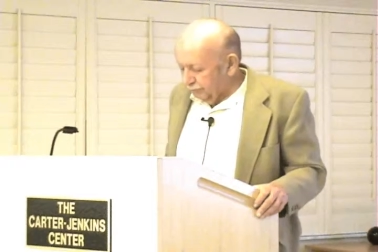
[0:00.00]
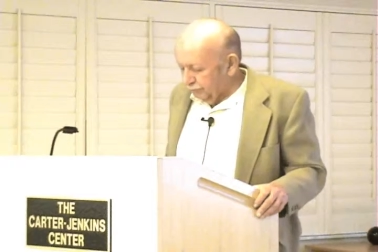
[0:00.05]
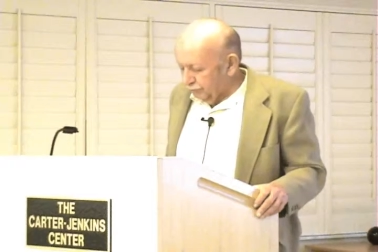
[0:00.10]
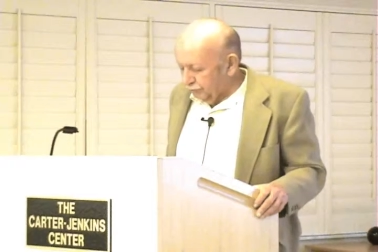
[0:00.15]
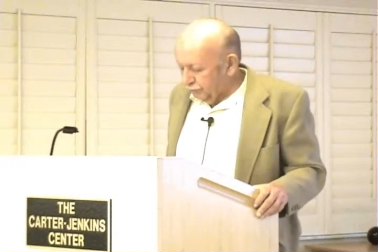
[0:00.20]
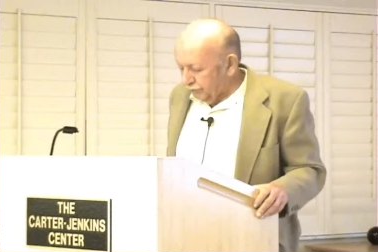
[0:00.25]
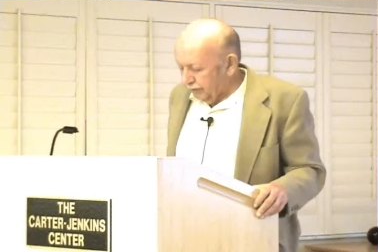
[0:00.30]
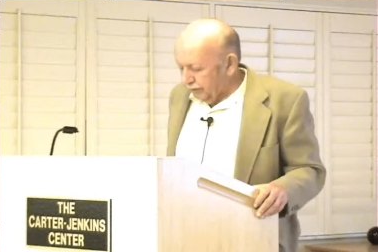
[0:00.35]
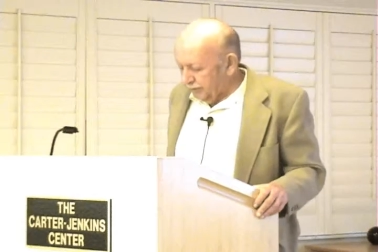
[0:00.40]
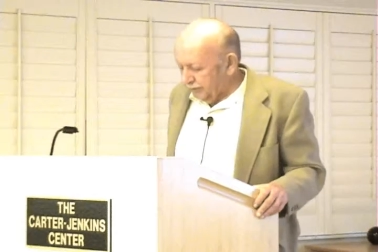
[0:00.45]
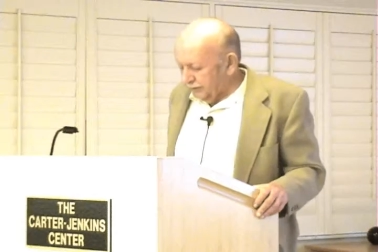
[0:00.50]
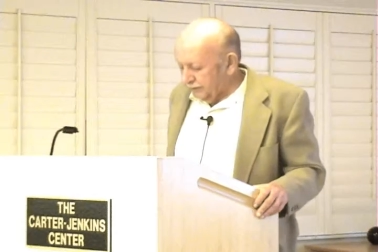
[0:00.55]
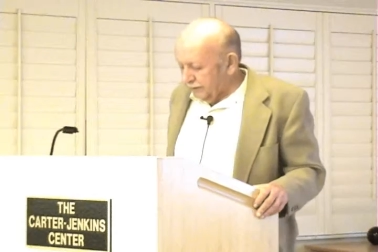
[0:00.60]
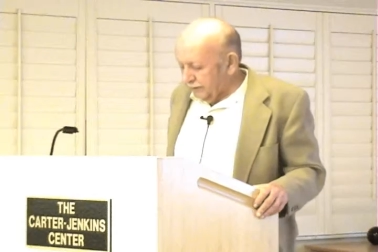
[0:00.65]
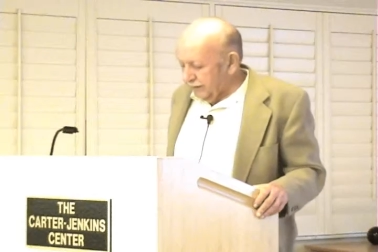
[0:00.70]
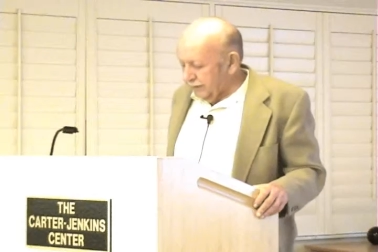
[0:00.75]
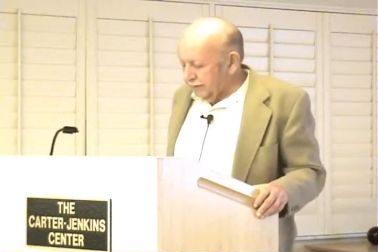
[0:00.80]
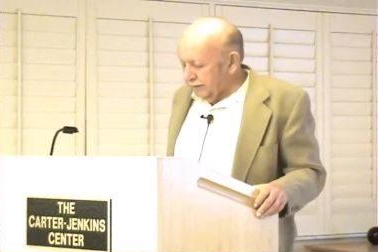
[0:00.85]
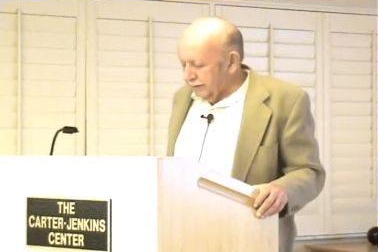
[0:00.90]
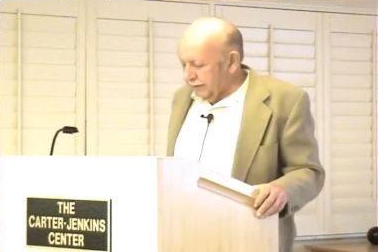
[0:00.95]
of the
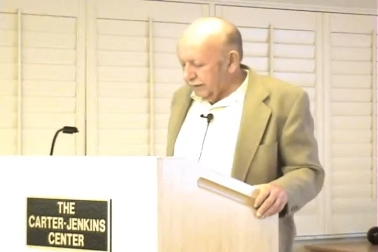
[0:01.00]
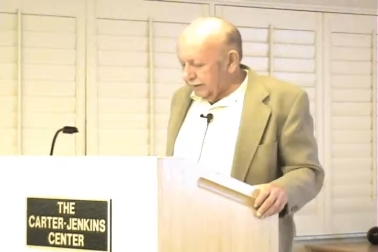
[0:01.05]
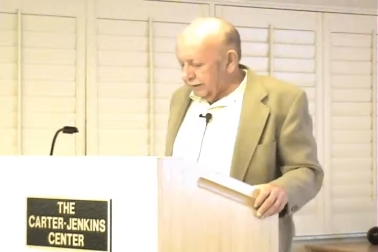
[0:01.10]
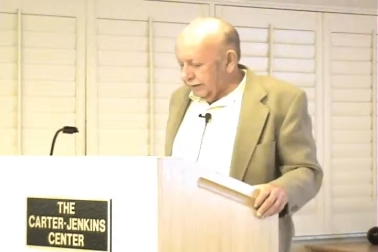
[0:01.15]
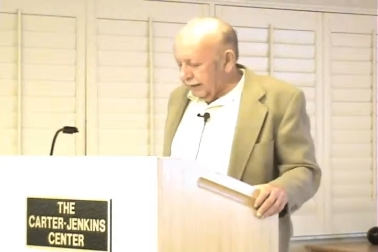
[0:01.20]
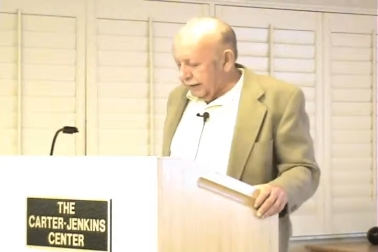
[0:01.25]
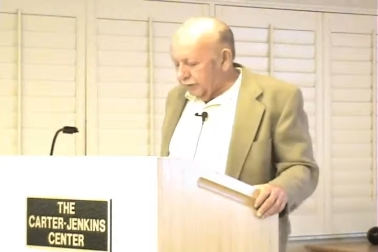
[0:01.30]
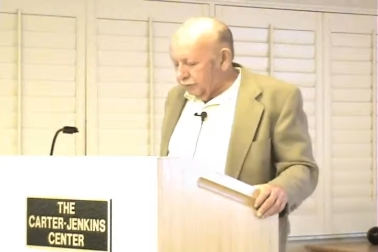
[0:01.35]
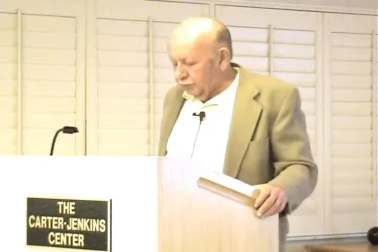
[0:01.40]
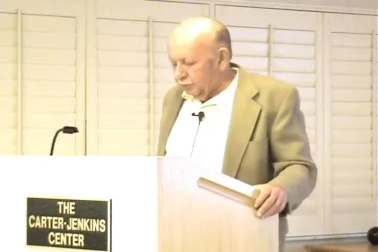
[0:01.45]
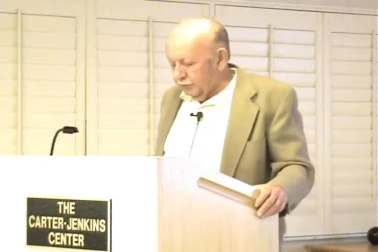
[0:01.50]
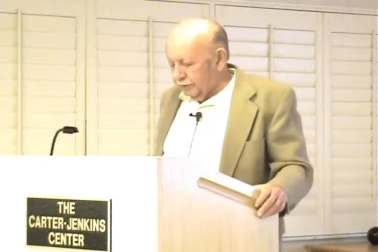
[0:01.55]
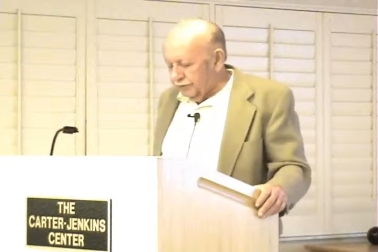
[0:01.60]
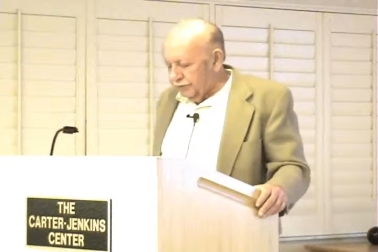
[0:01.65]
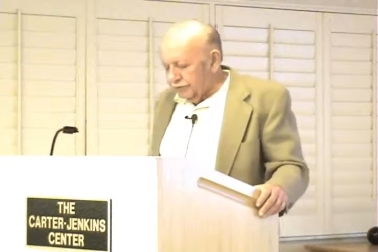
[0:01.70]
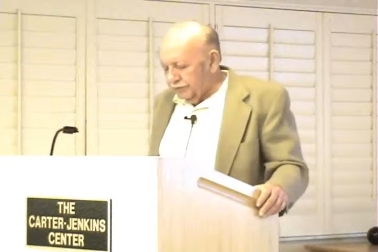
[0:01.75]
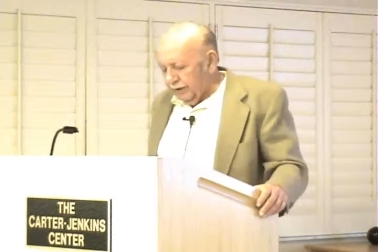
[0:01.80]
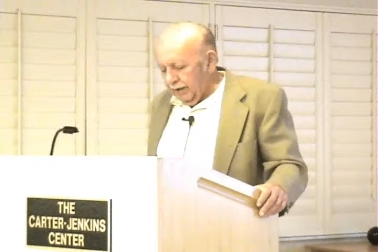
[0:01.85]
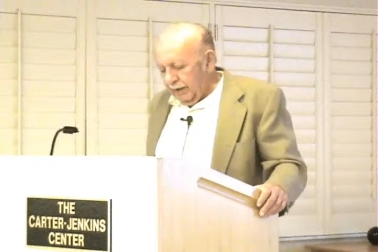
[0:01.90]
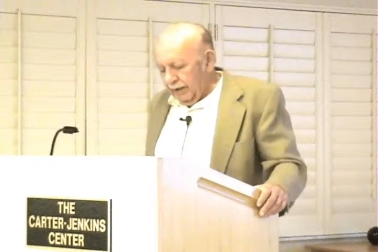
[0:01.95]
internal
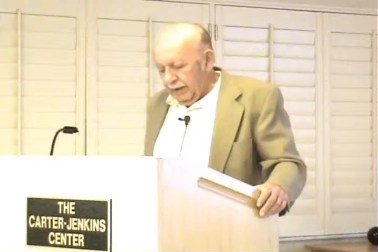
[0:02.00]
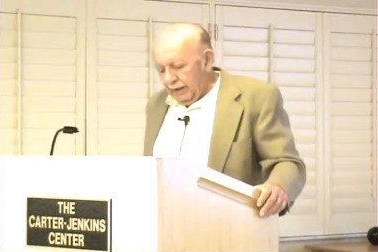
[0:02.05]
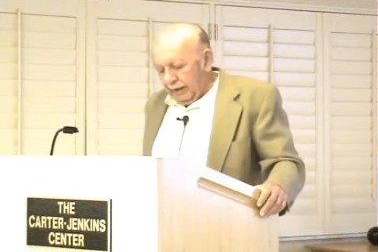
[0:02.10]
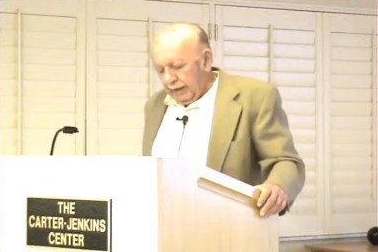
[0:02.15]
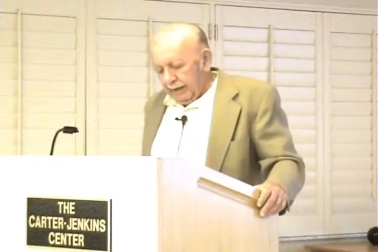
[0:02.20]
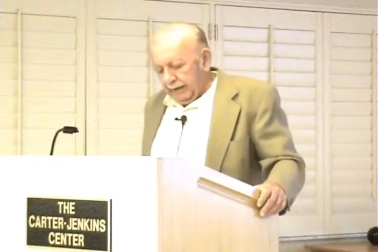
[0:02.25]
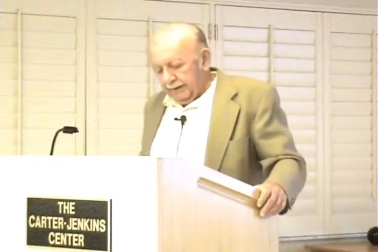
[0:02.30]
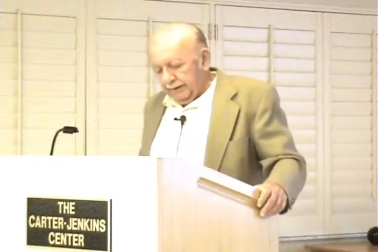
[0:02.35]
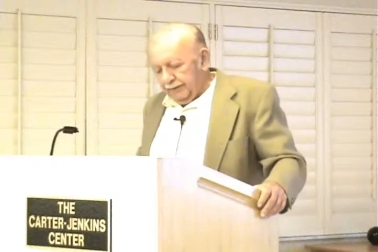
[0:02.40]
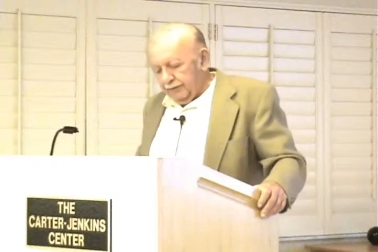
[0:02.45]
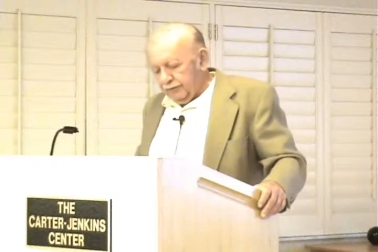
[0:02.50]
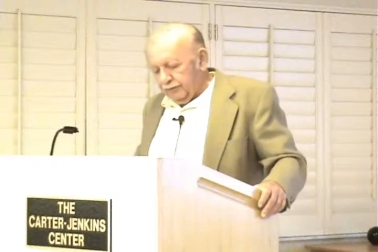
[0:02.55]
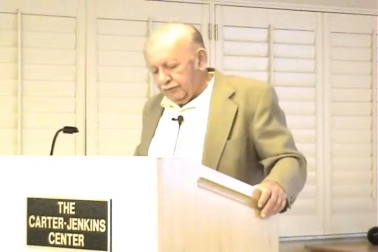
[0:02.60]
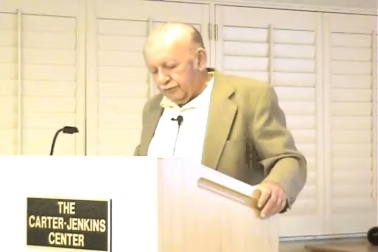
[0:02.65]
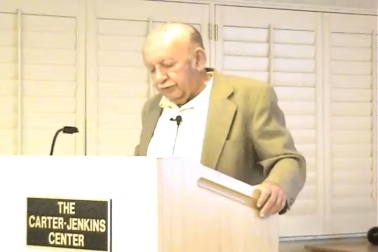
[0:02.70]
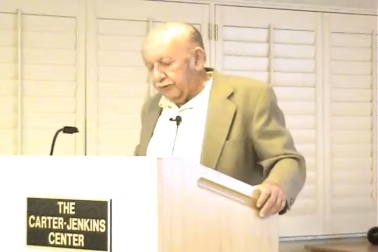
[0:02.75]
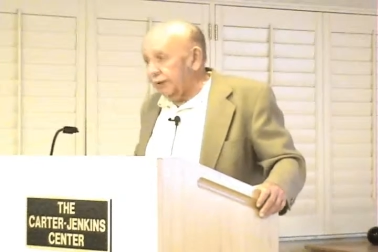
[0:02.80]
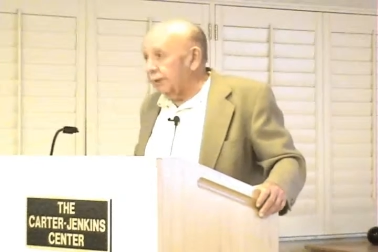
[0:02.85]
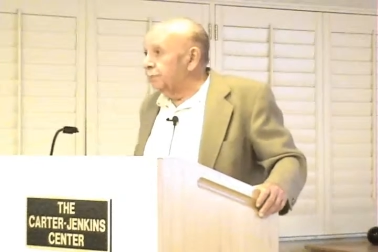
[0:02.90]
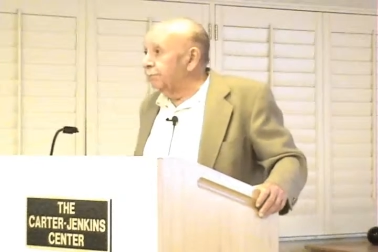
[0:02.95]
language and its
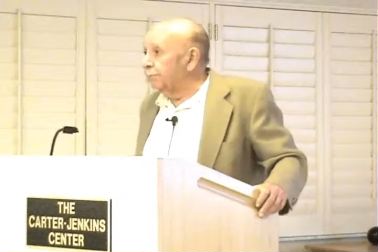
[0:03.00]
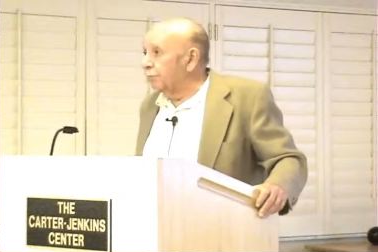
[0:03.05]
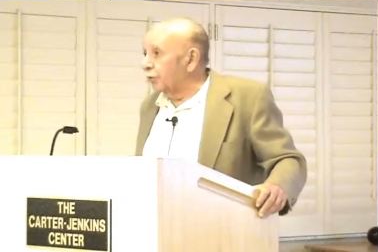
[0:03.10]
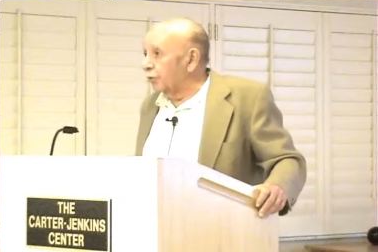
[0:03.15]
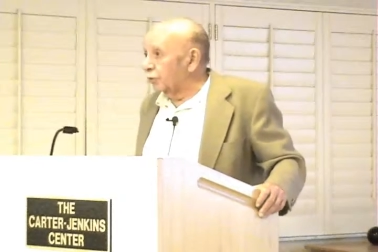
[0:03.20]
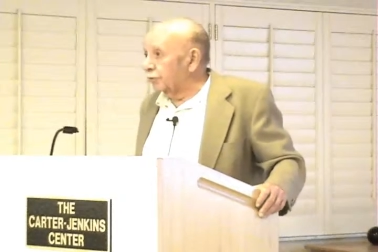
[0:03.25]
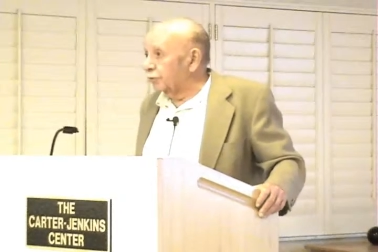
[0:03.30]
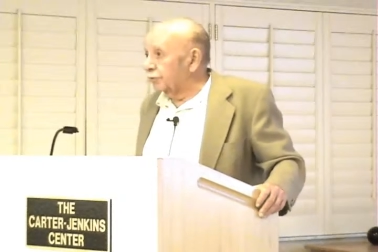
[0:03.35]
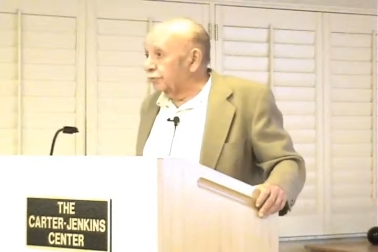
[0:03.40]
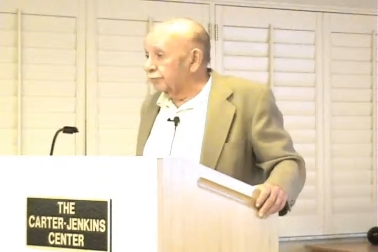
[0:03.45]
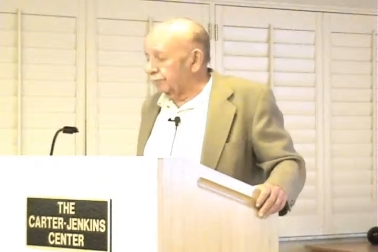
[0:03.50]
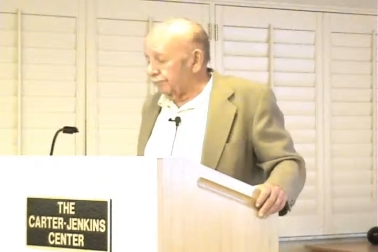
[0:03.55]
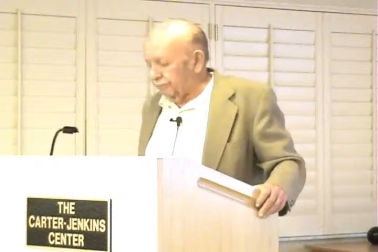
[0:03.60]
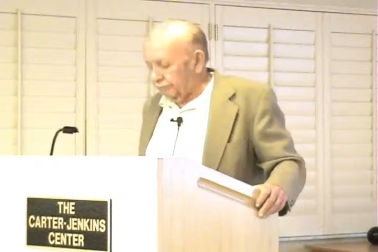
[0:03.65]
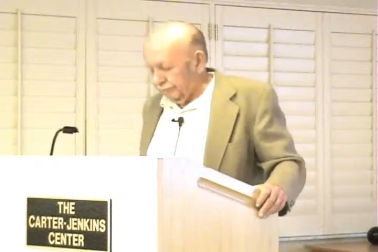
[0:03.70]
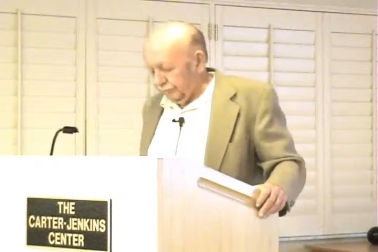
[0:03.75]
symbols.